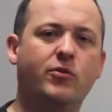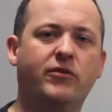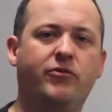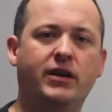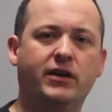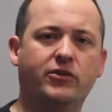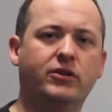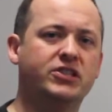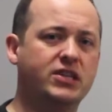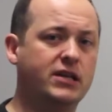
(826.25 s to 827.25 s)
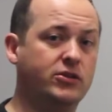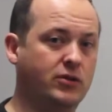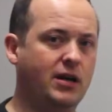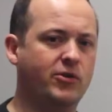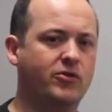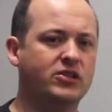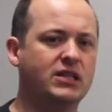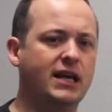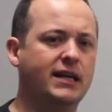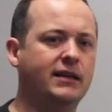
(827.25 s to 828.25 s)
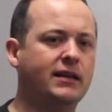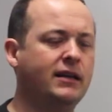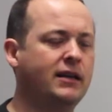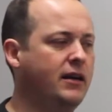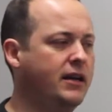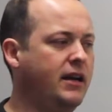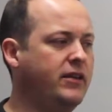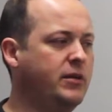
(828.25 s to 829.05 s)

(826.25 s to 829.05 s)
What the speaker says: You won't find out at the early stage, it'll come across late, okay?